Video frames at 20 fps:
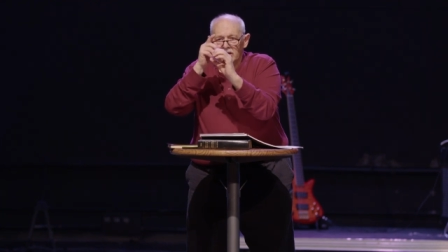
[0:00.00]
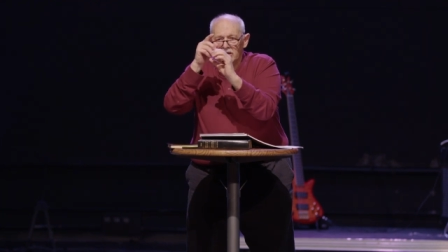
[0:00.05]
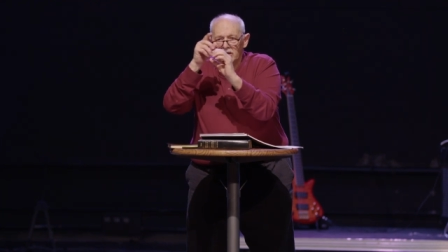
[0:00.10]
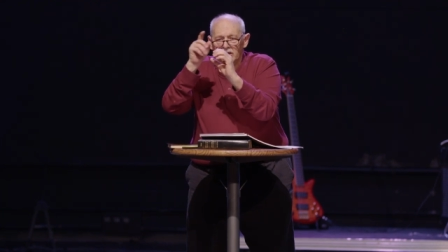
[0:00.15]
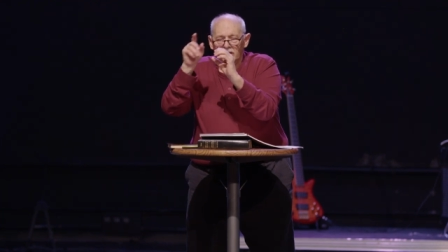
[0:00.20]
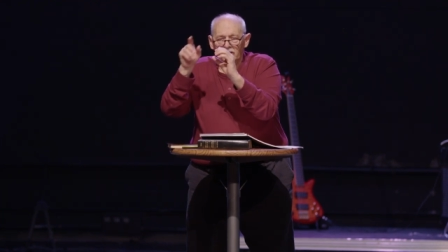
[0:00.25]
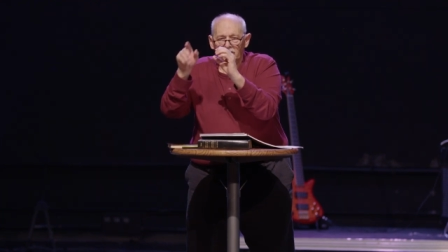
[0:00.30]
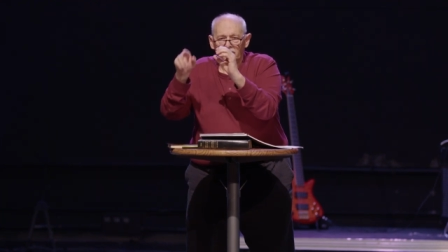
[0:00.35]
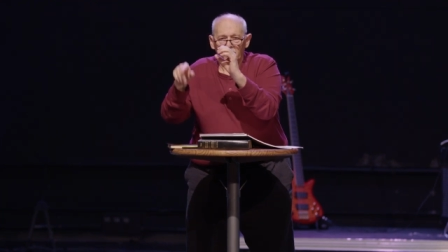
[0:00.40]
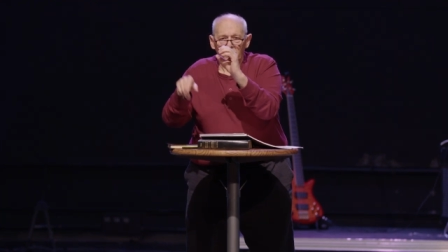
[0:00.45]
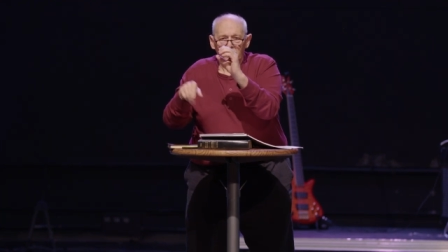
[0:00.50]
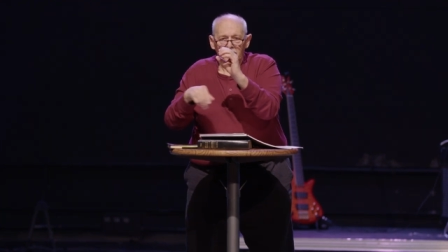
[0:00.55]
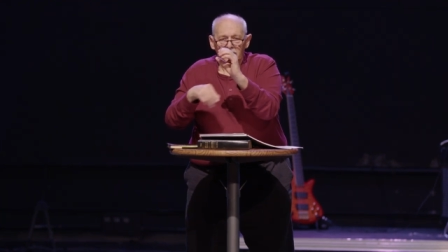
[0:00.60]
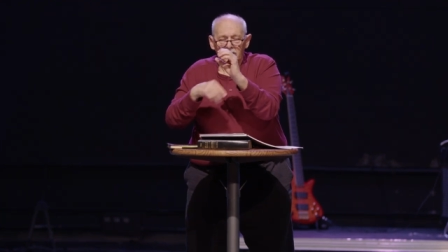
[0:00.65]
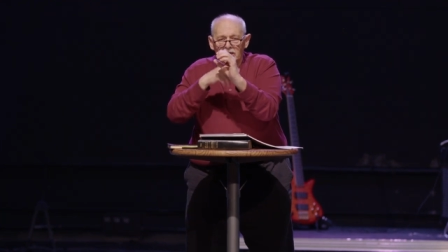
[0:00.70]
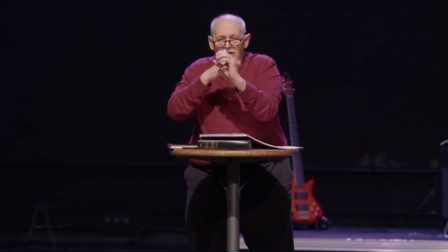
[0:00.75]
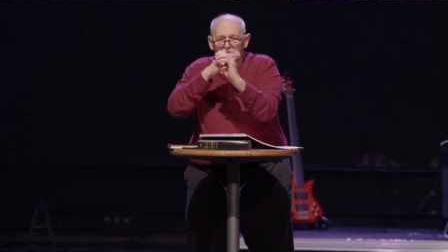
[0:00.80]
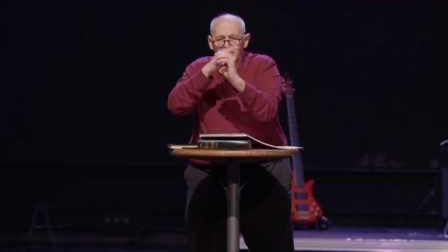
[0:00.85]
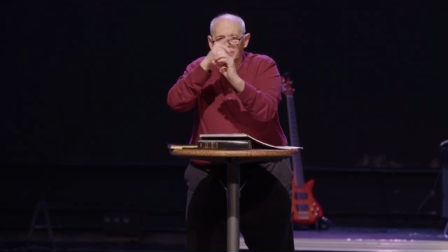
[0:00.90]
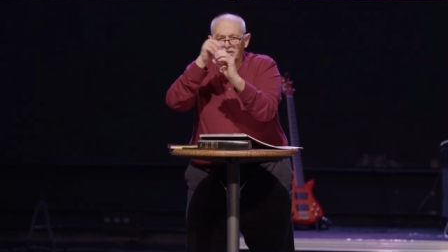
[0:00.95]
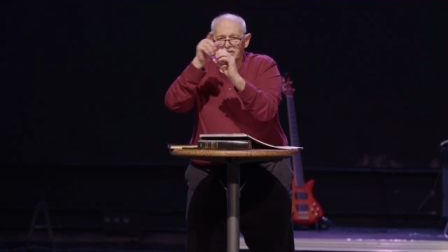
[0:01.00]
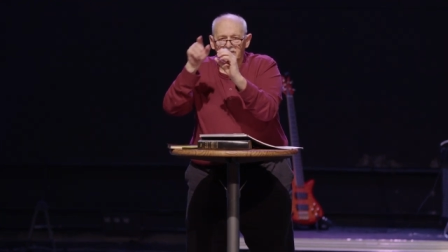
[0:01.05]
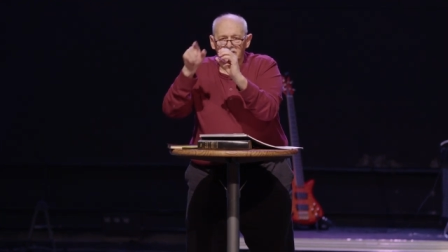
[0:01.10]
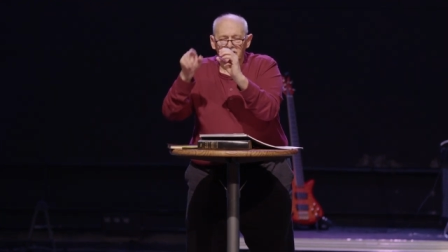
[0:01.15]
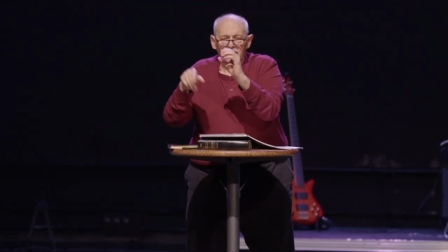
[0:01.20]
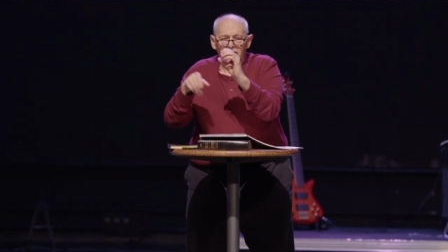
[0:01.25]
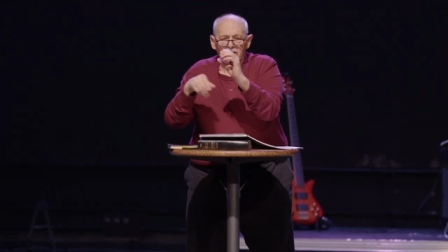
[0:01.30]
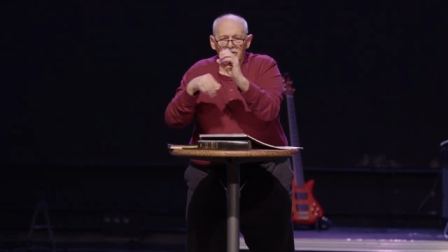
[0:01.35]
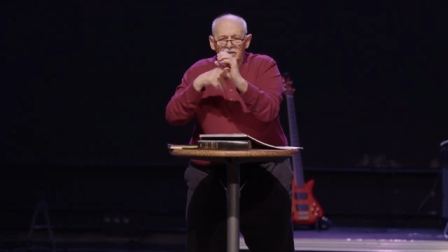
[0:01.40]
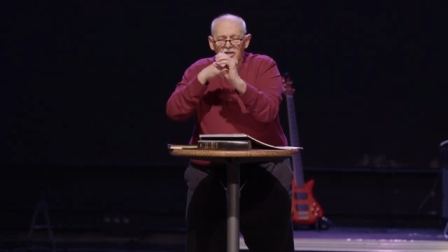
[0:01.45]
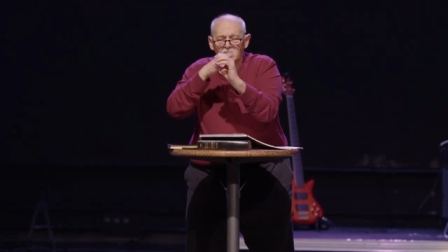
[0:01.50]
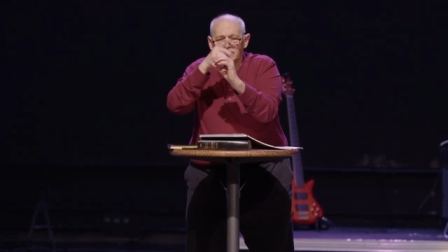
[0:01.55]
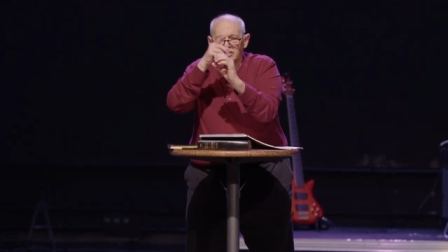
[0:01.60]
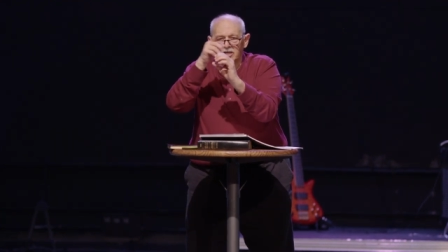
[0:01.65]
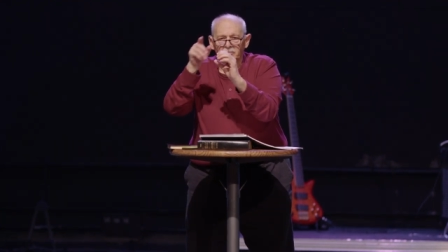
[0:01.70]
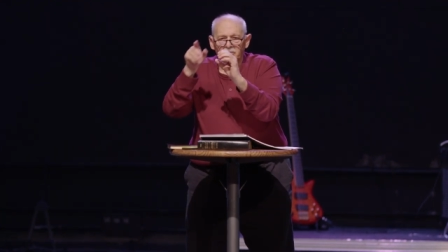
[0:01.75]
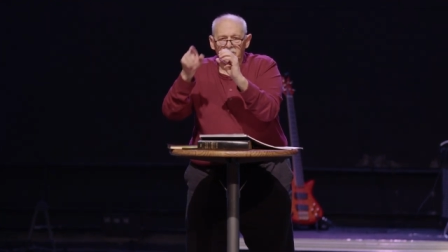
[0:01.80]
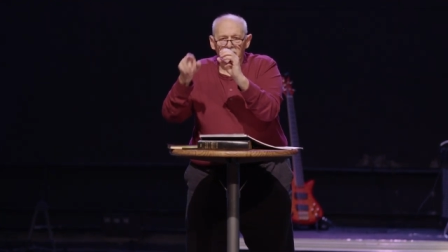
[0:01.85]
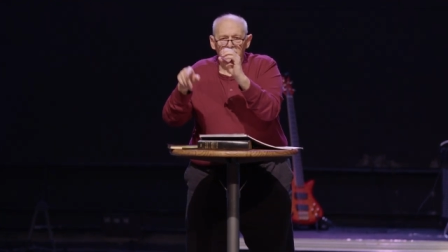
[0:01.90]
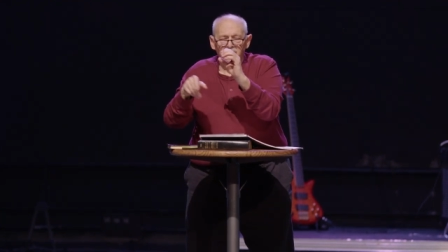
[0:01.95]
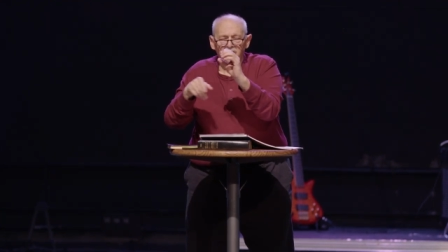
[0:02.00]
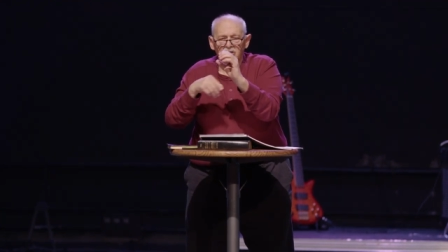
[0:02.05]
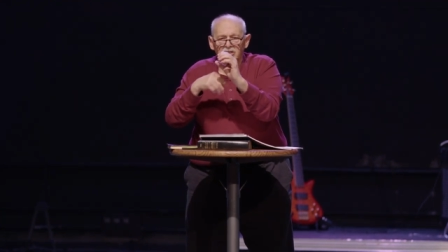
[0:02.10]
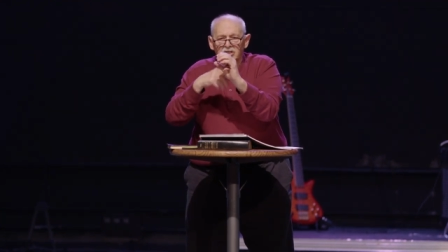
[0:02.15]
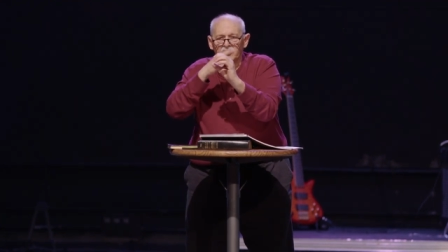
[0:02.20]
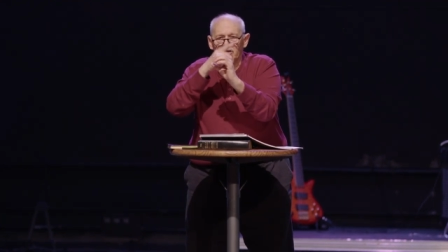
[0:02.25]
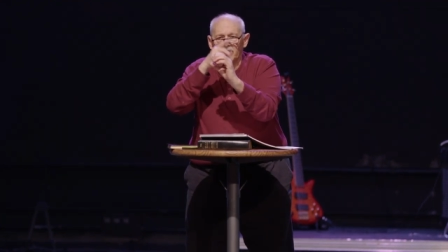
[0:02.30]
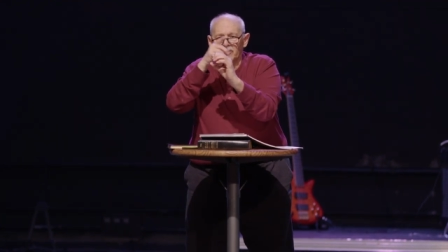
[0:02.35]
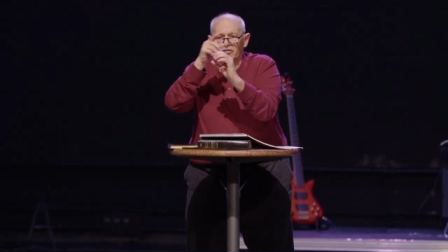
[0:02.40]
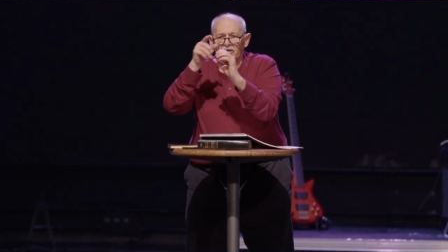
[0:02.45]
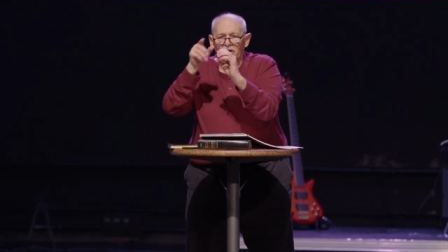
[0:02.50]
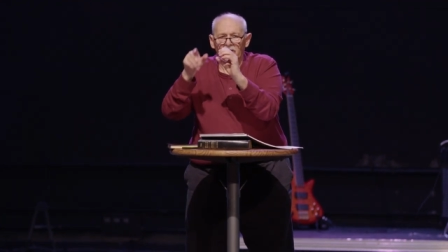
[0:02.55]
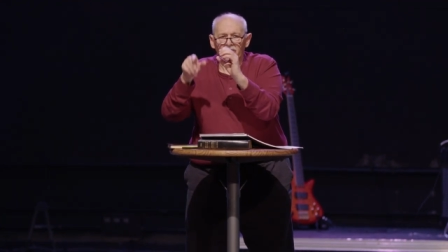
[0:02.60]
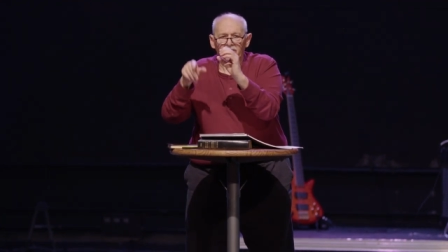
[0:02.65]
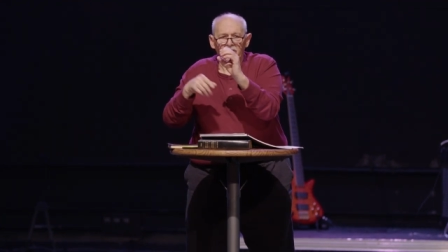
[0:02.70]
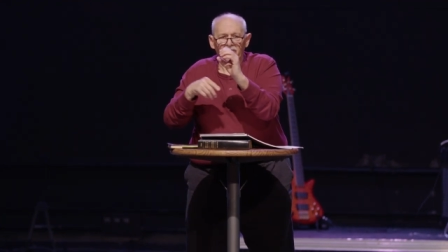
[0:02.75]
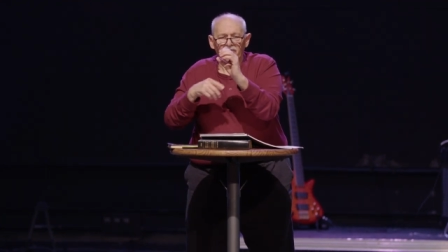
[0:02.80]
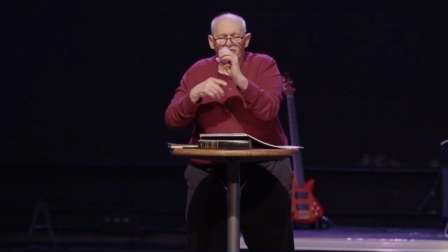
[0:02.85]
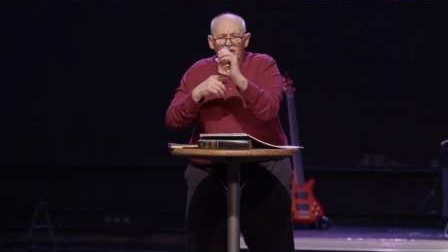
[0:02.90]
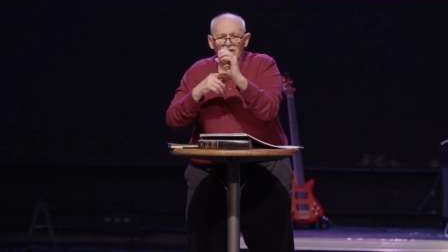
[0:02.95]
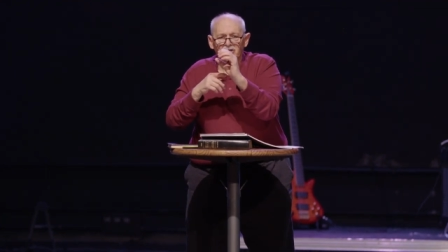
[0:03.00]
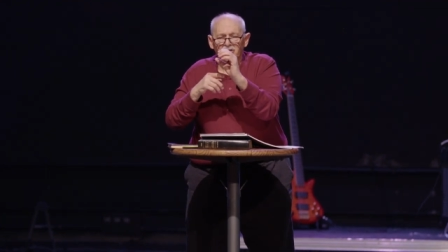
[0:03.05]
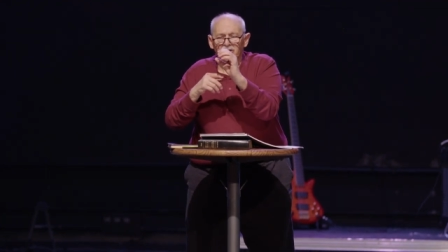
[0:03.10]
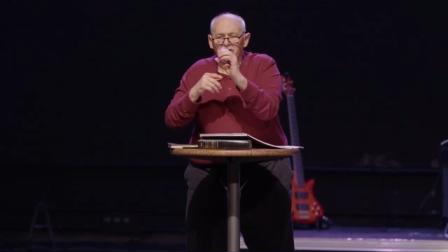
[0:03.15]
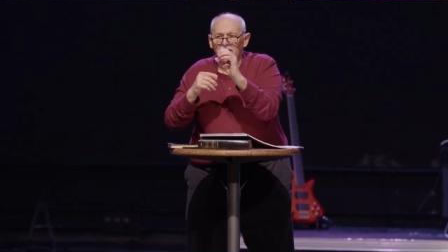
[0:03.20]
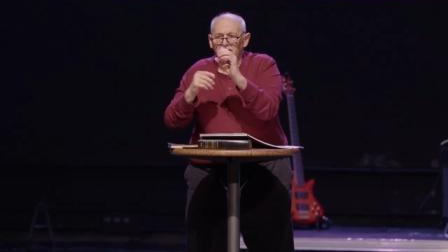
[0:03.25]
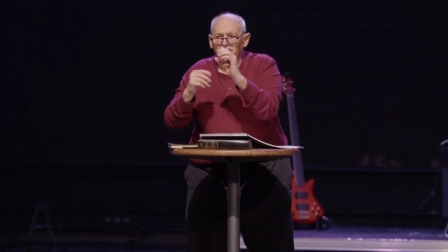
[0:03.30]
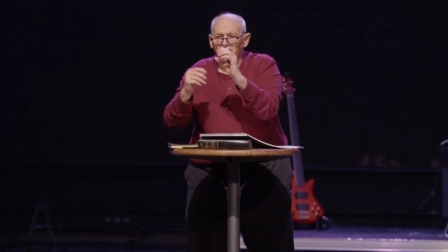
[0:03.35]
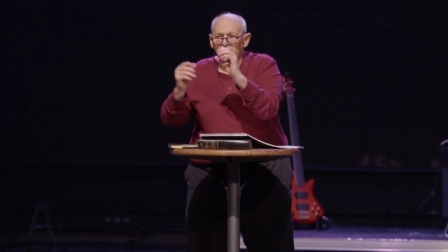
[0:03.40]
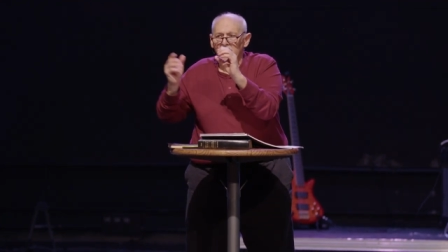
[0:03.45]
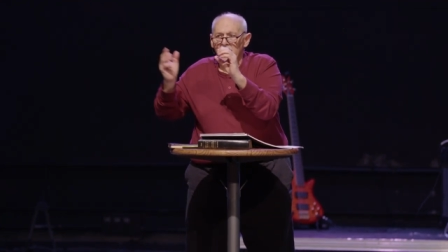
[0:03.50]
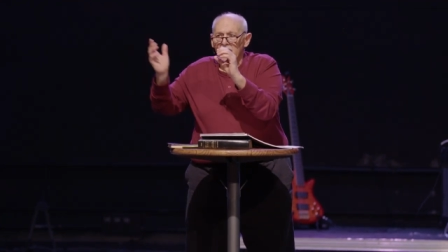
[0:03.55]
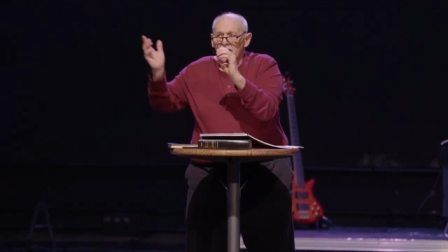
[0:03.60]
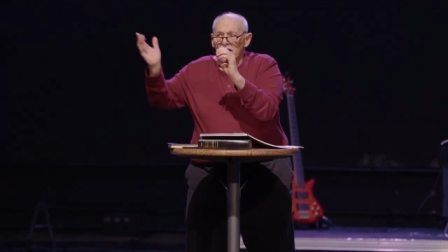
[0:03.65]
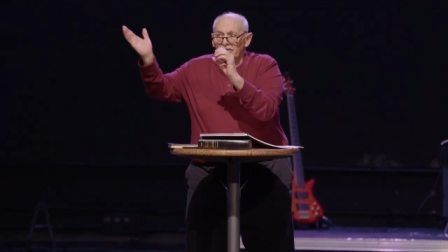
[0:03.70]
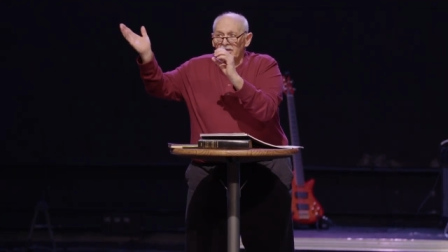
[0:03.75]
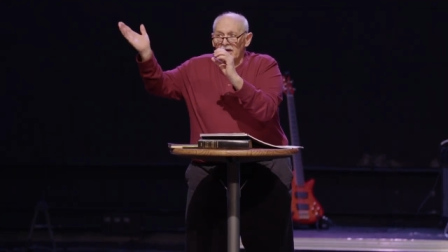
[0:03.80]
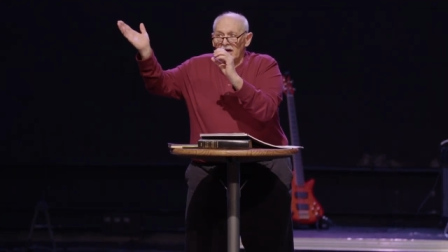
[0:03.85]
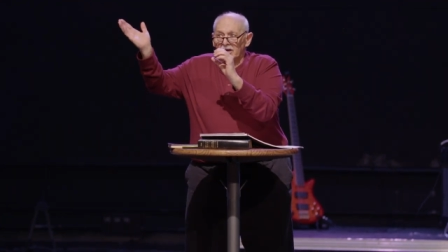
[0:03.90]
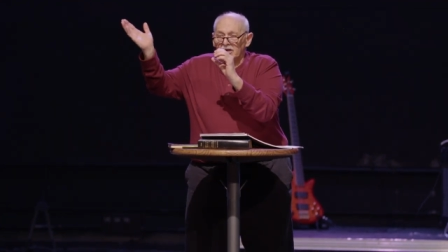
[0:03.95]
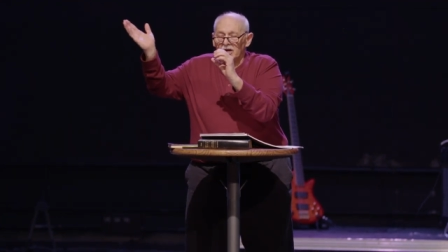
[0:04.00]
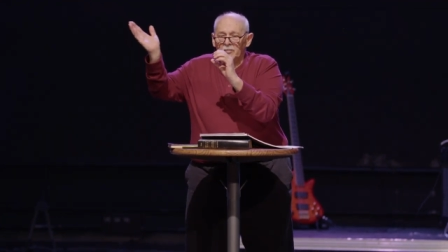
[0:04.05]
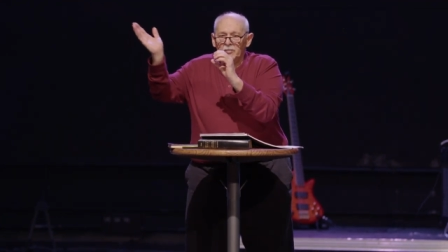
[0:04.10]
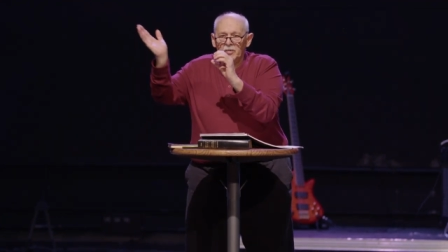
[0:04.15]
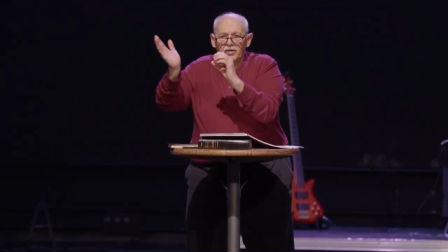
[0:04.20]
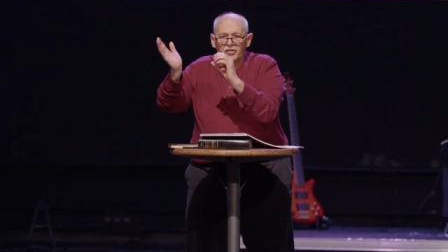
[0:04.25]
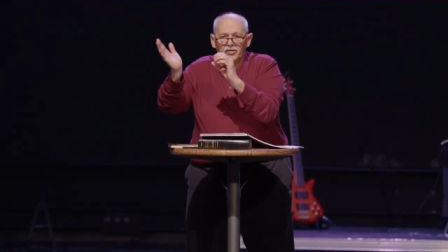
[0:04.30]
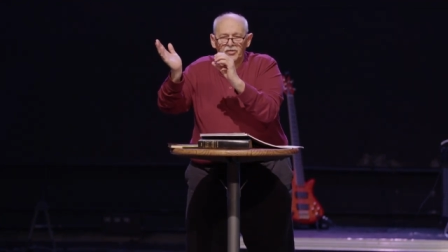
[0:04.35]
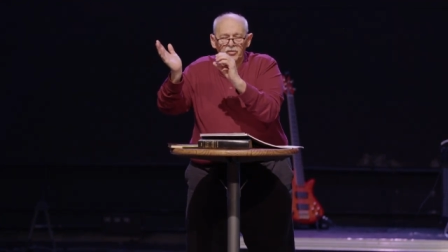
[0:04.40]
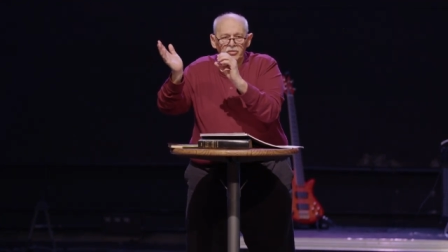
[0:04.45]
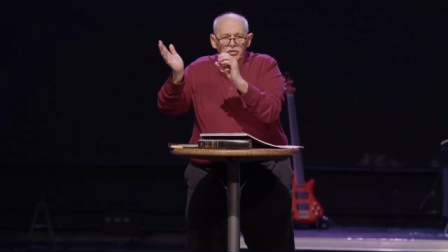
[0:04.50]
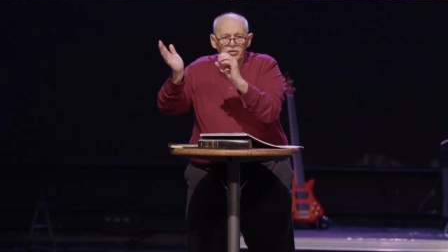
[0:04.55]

against the sin and the temptations of the fleshly nature that come in through